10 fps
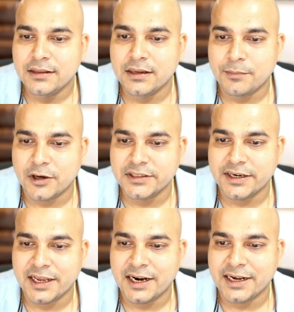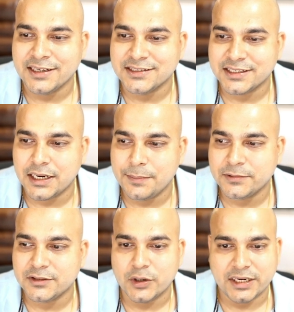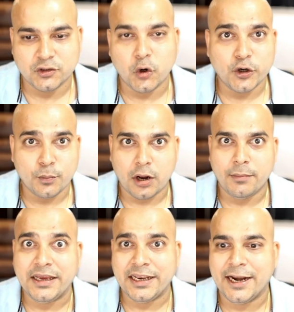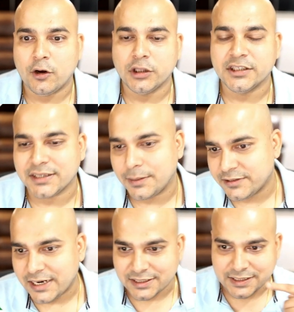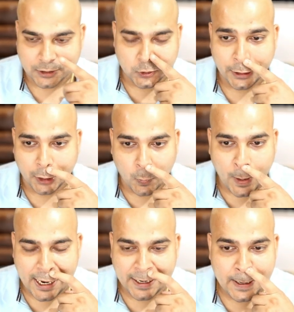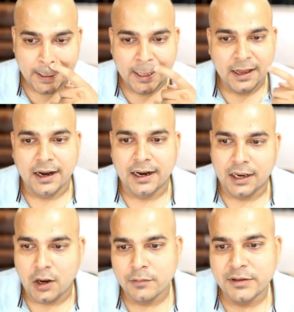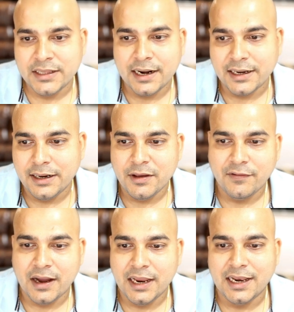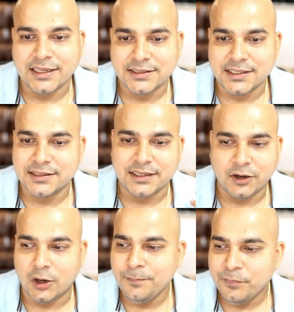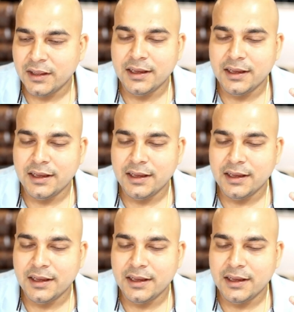The repository contains scripts, so it is going to probably create all the scripts that is actually required. Uh, along with that, README file, license, and all.